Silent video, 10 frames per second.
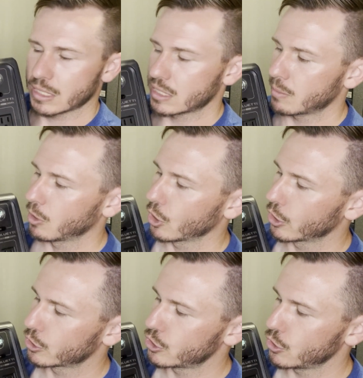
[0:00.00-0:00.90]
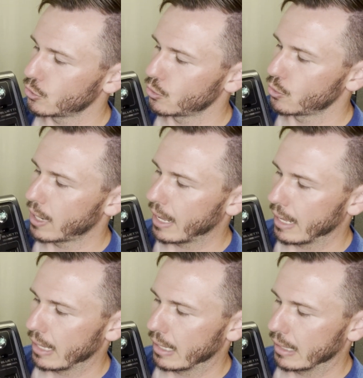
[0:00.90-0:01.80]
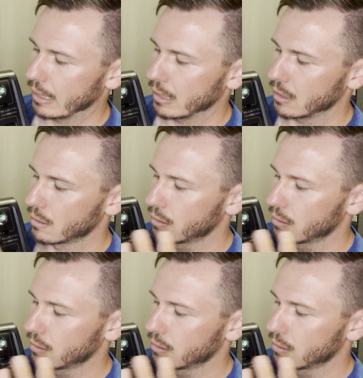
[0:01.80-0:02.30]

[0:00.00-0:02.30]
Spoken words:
similar to a